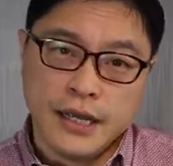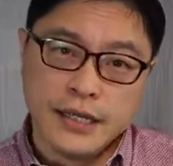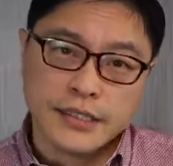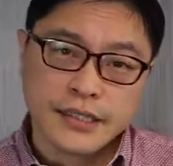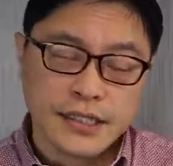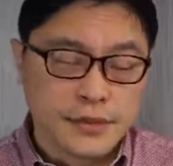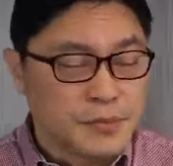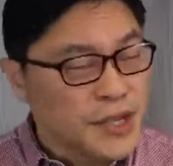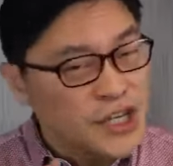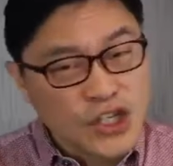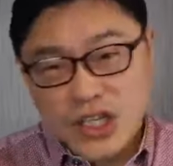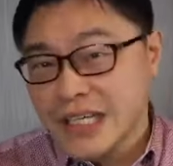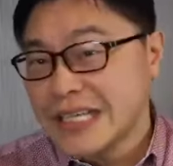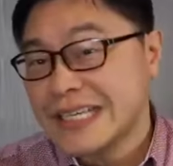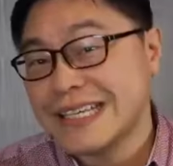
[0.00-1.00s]
It's
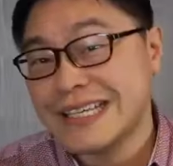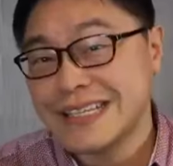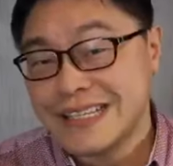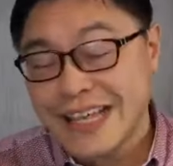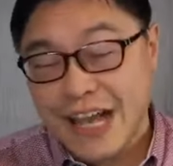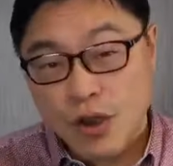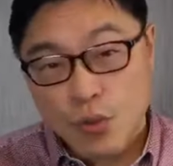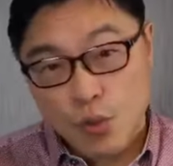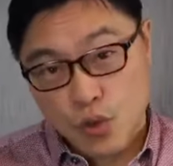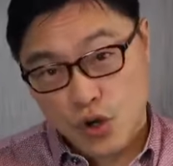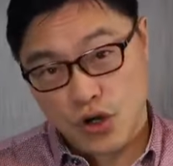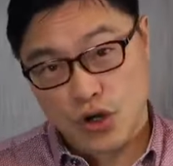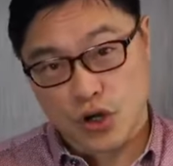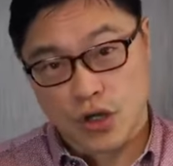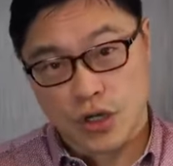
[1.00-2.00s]
especially easy at
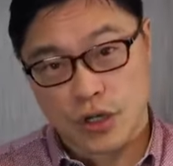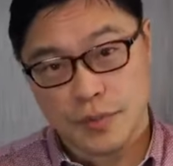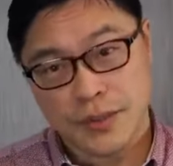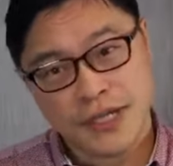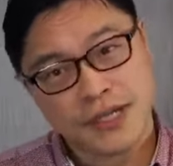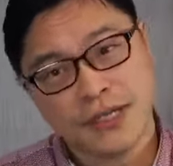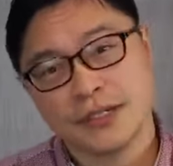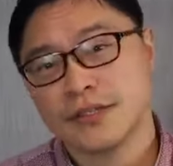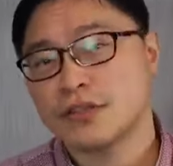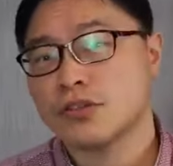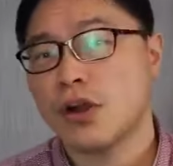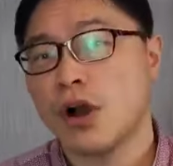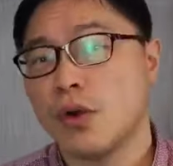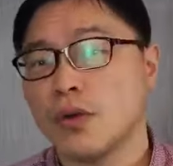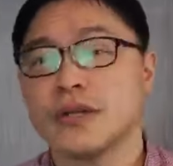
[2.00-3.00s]
work because
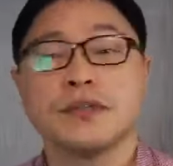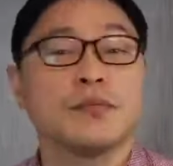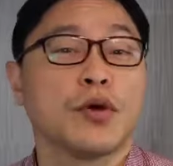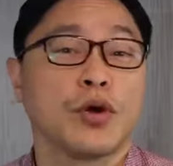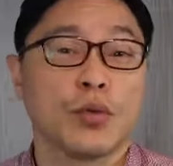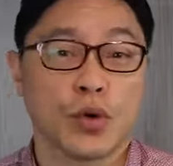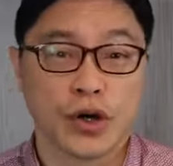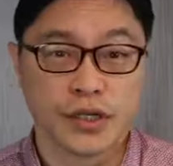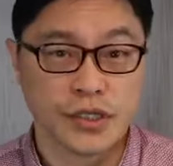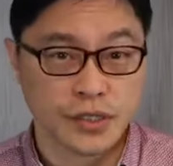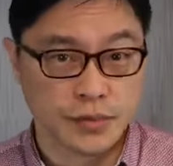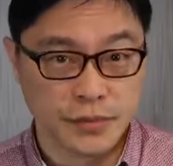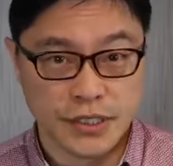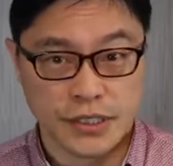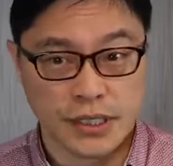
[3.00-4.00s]
there's always more work
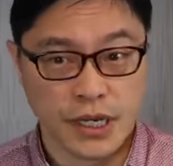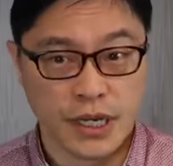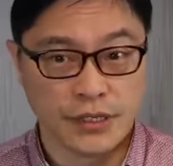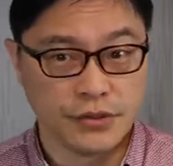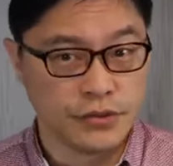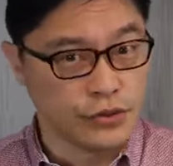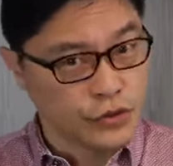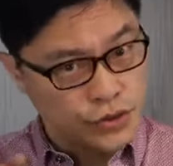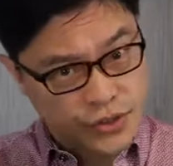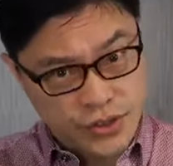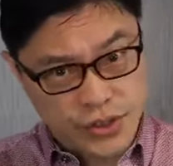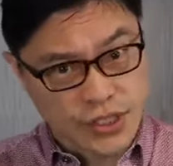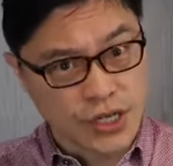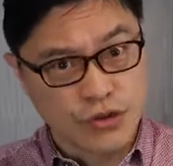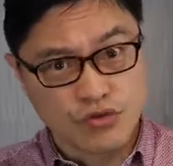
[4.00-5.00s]
to be done. You could
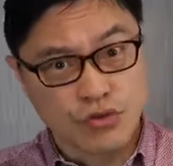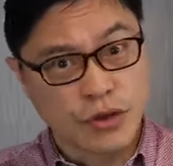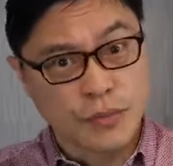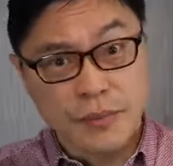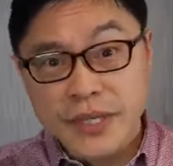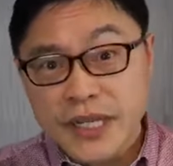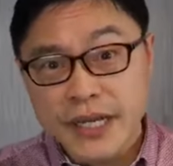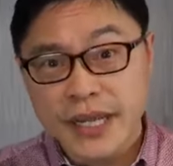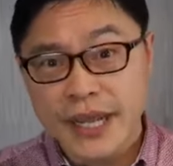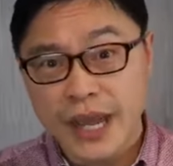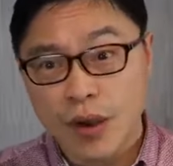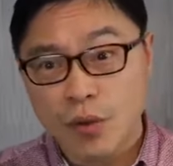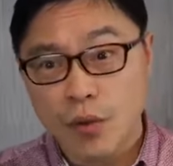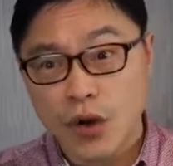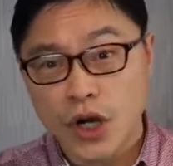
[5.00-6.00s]
schedule a meeting
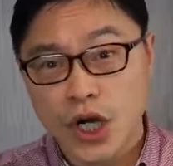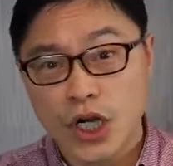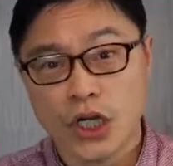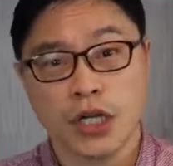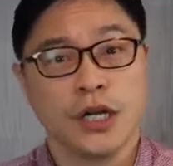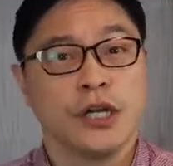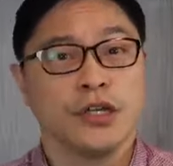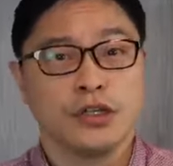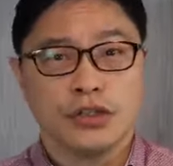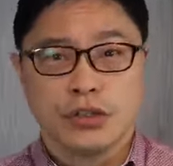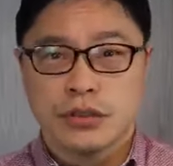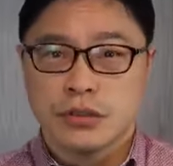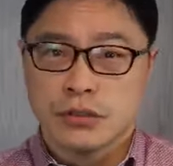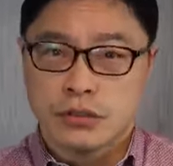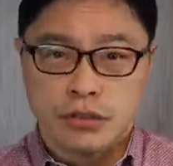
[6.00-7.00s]
at work,
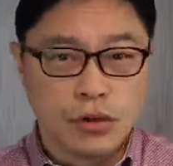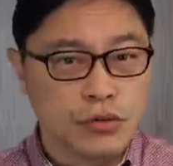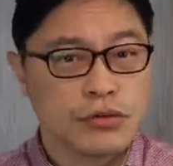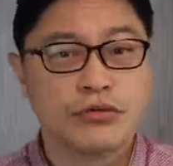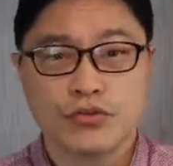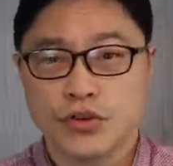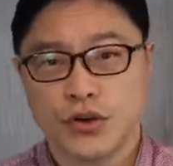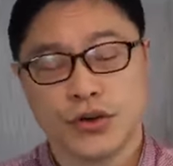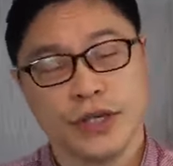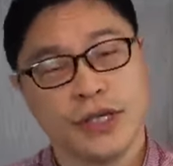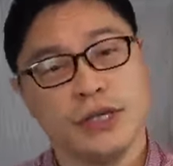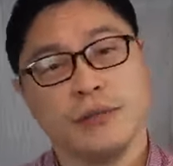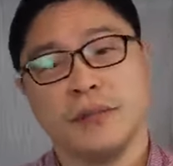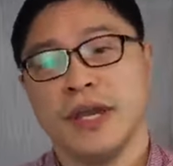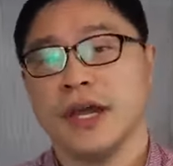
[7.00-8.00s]
you could go through your
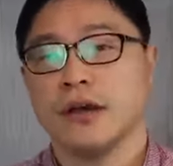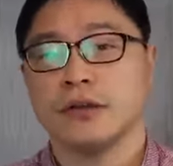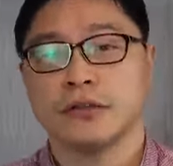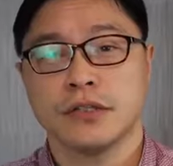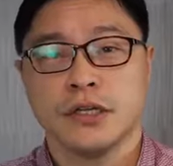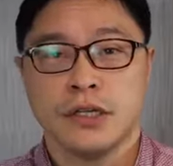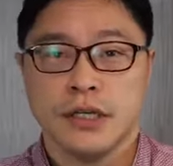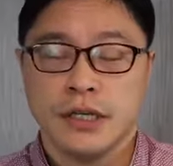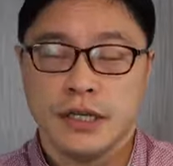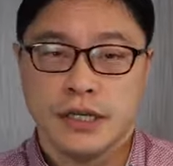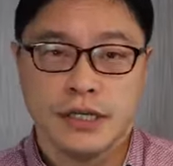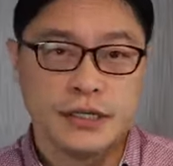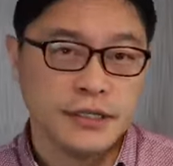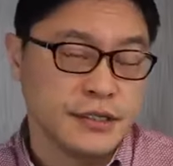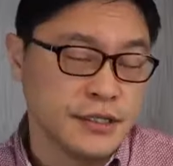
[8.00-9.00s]
emails.
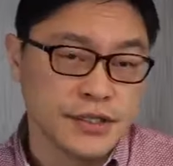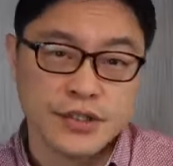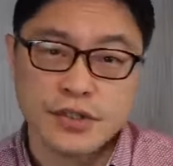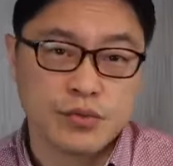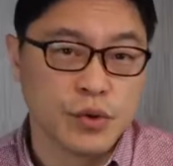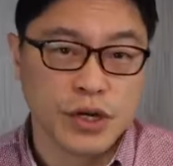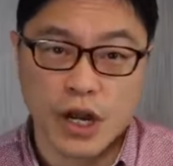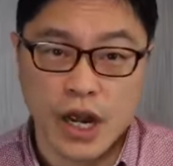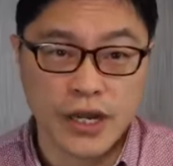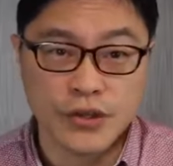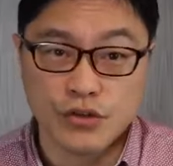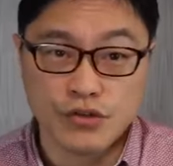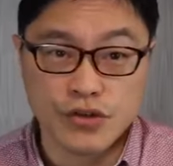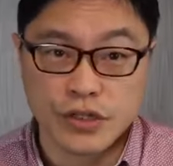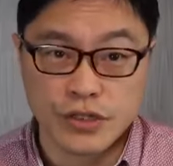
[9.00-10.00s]
This is what I
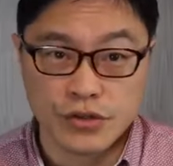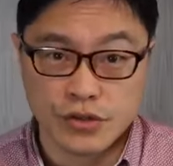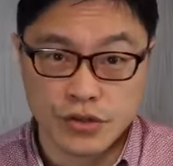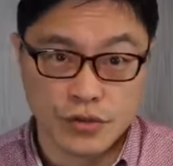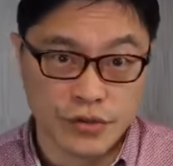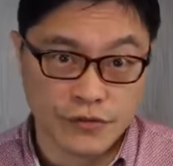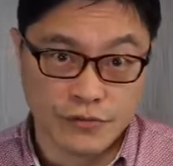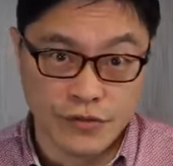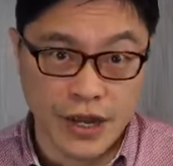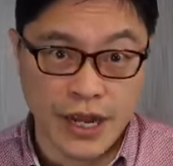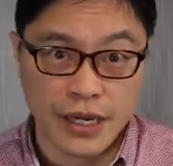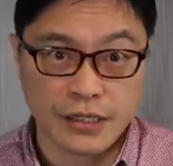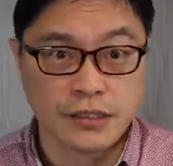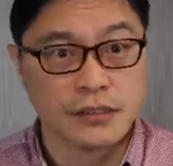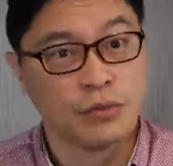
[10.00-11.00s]
usually do, in
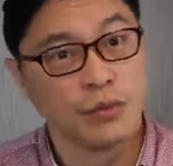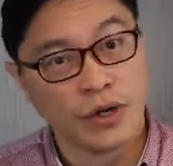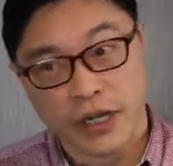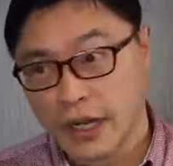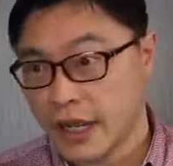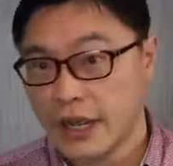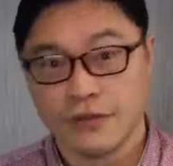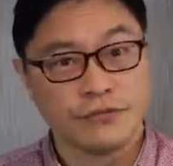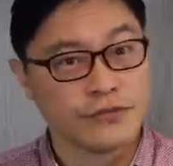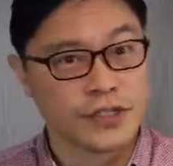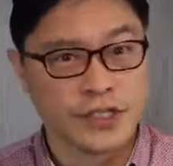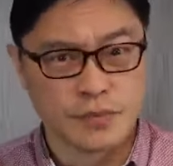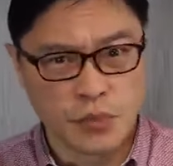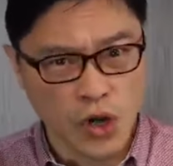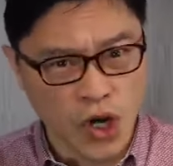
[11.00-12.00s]
fact. When I have
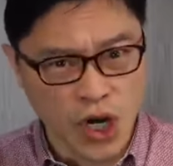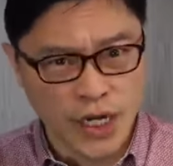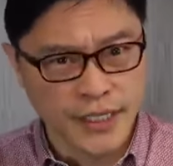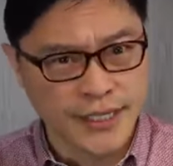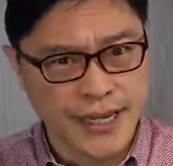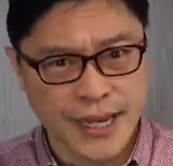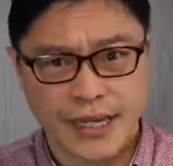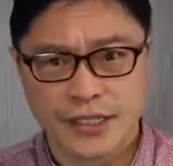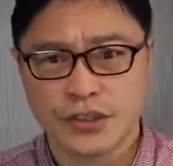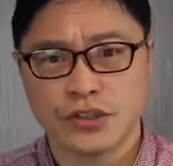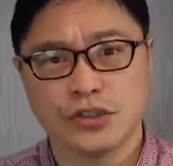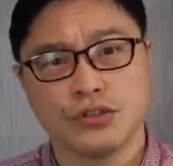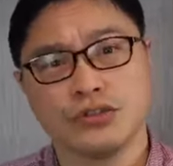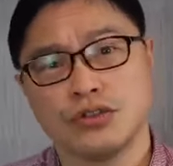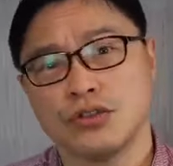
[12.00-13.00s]
these
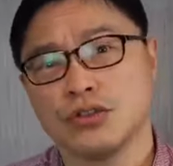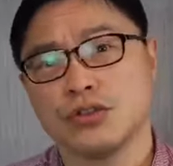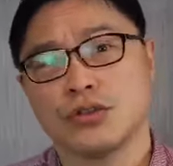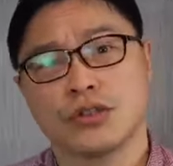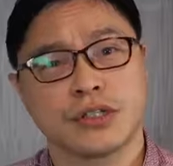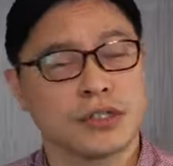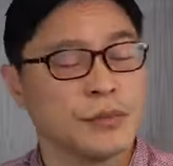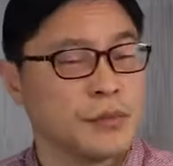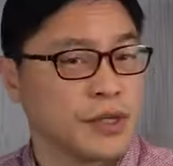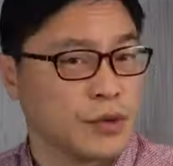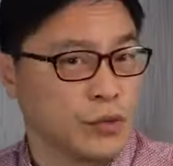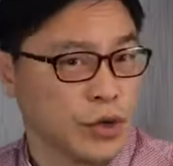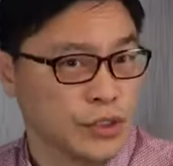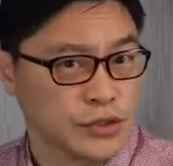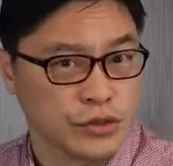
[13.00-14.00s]
podcasts to do or somebody
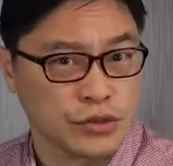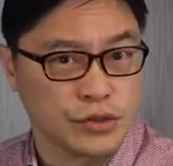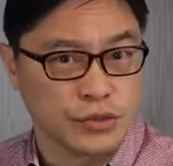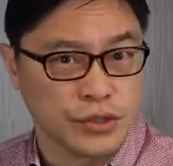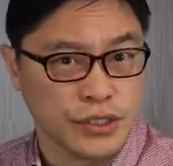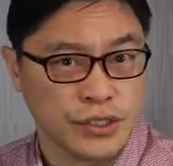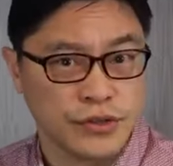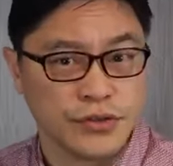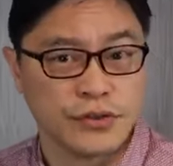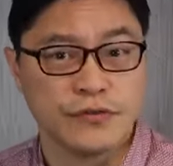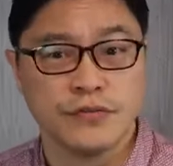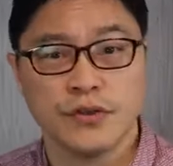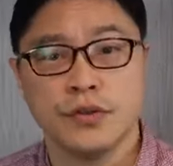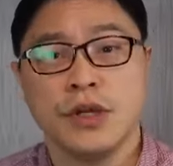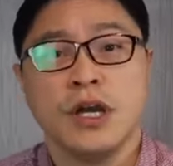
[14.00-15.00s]
wants to do an
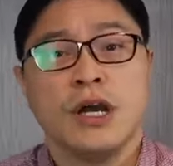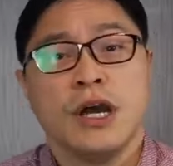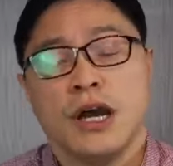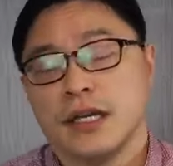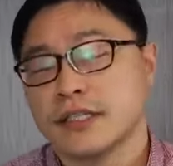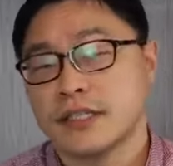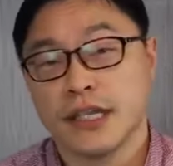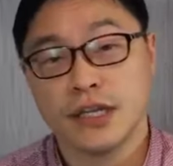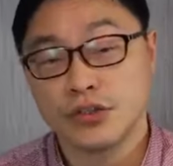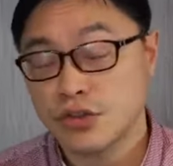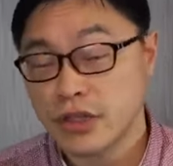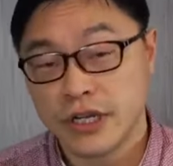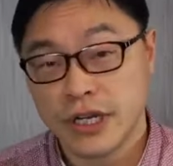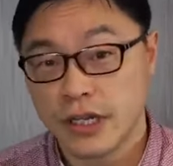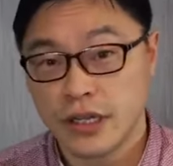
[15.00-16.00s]
interview, I
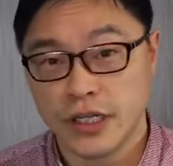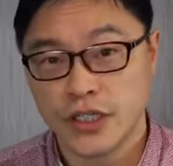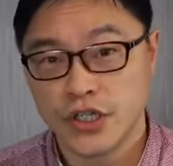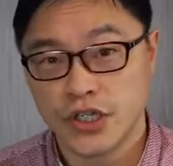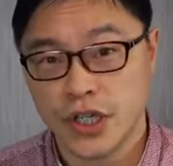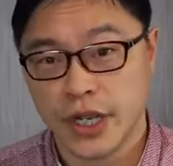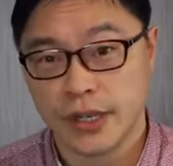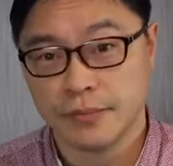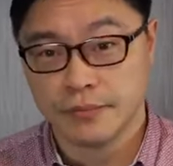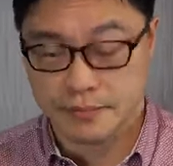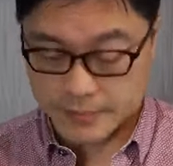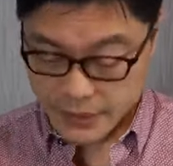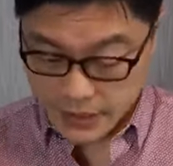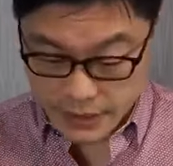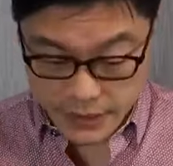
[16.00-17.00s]
schedule it at lunchtime
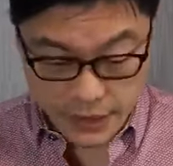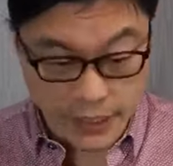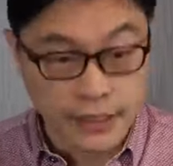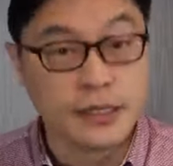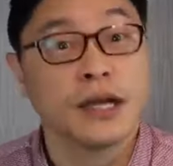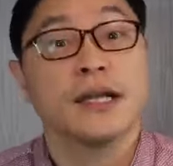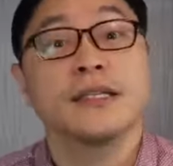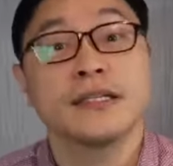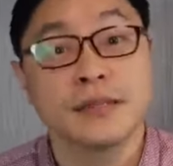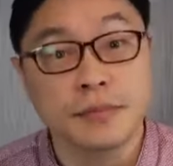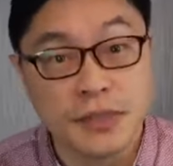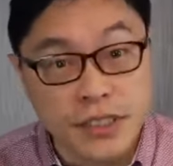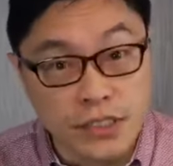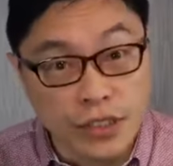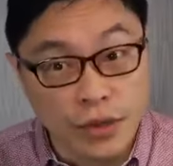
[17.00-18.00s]
and then I
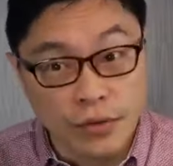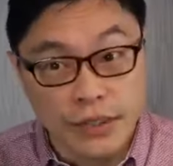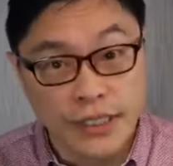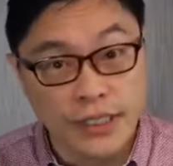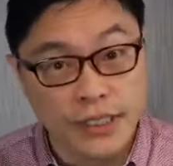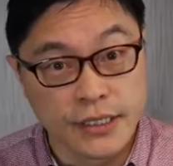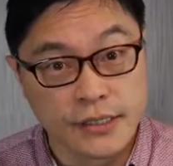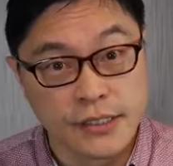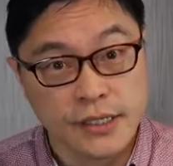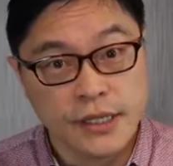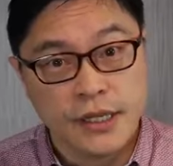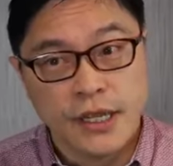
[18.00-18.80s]
simply don't eat.